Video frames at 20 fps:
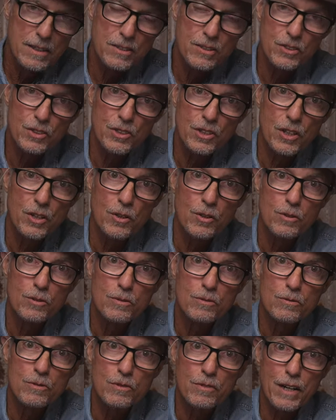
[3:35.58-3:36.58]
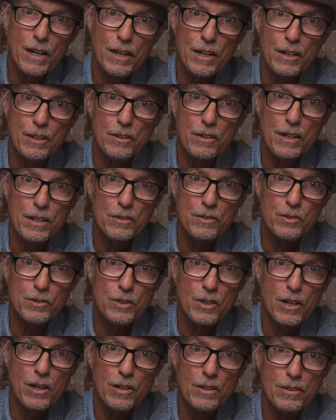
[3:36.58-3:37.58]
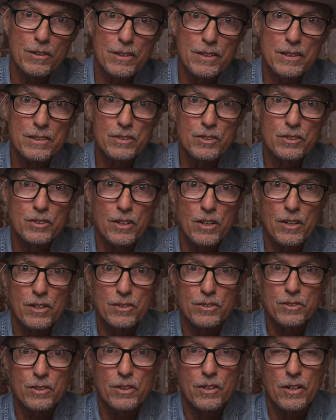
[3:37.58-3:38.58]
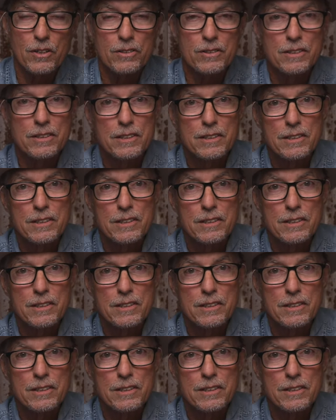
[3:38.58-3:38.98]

So we've had our grain of salt. Let's talk salt.